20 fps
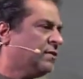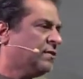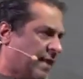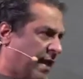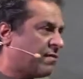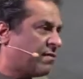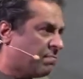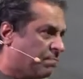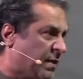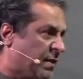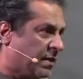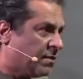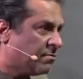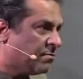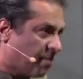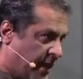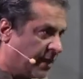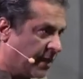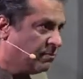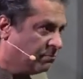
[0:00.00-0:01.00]
therapy,
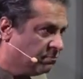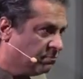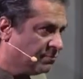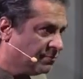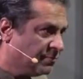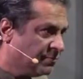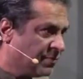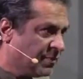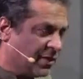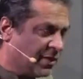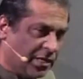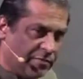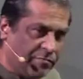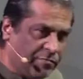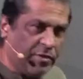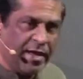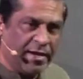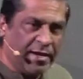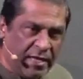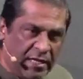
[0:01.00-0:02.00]
right? If you
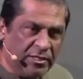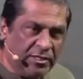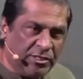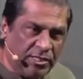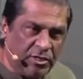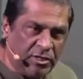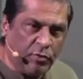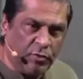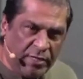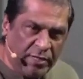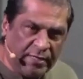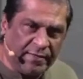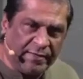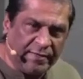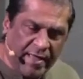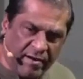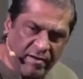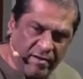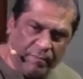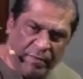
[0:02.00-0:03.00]
get injured, you need
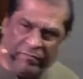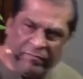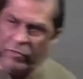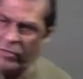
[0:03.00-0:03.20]
therapy. If you